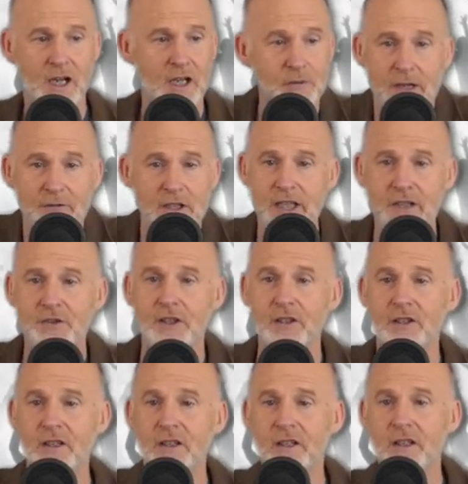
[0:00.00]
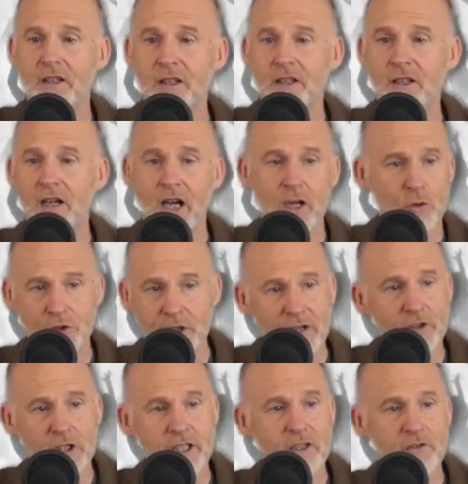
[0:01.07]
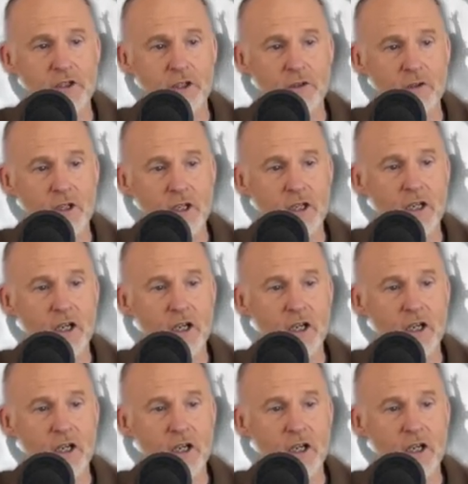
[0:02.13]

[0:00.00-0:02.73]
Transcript: I'll never leave you. I will never leave you.